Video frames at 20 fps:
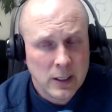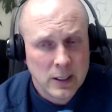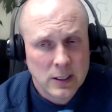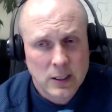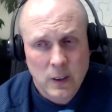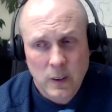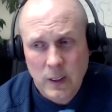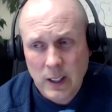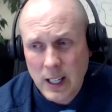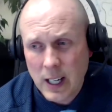And
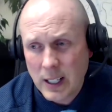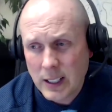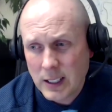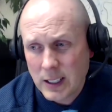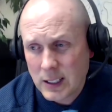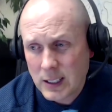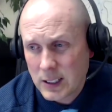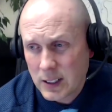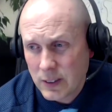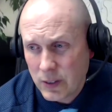so the
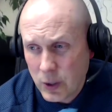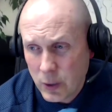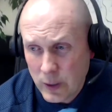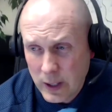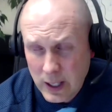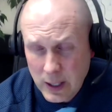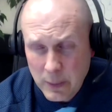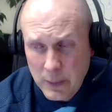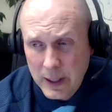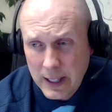idea is if you
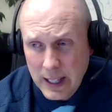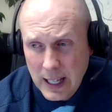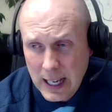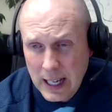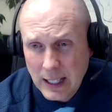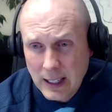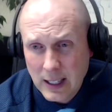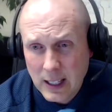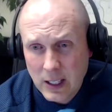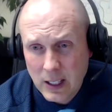inhibit
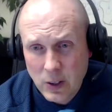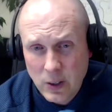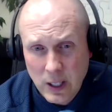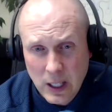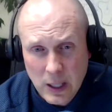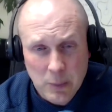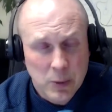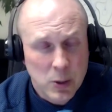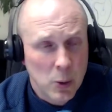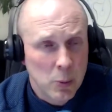that, then you
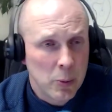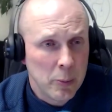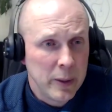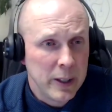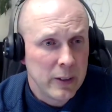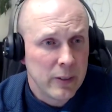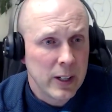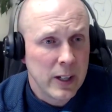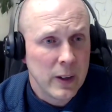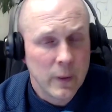keep
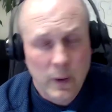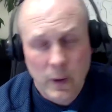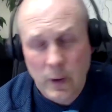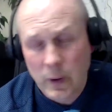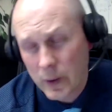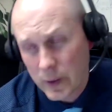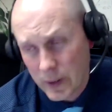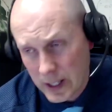dopamine around longer.